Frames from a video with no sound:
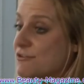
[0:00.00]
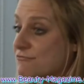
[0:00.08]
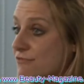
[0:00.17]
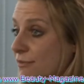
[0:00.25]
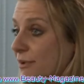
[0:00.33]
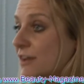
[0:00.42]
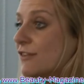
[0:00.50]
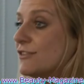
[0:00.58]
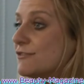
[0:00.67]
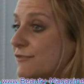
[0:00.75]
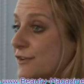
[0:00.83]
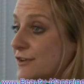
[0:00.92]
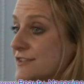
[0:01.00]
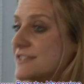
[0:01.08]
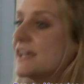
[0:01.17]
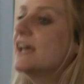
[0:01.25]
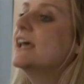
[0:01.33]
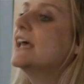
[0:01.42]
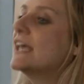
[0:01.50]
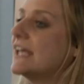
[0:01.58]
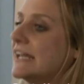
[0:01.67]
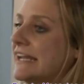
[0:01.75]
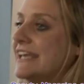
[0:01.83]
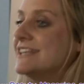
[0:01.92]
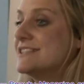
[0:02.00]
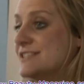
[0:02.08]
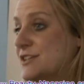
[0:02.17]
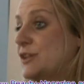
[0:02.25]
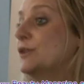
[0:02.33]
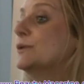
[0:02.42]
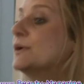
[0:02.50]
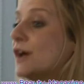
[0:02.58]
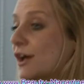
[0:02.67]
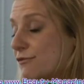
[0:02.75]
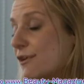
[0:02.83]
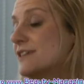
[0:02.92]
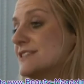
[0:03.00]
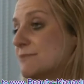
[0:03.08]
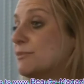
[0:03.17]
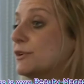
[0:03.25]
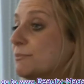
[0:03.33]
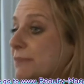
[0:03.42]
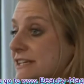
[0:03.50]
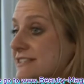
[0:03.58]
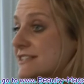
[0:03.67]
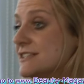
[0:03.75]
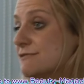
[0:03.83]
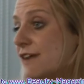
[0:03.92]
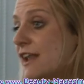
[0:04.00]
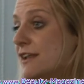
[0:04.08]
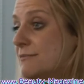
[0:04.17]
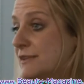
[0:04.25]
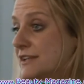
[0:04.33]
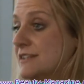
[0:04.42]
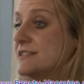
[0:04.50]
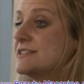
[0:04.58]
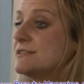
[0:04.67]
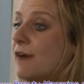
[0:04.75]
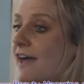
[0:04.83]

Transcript: that are rubbing on the foot, can lead to, for example, blister development. So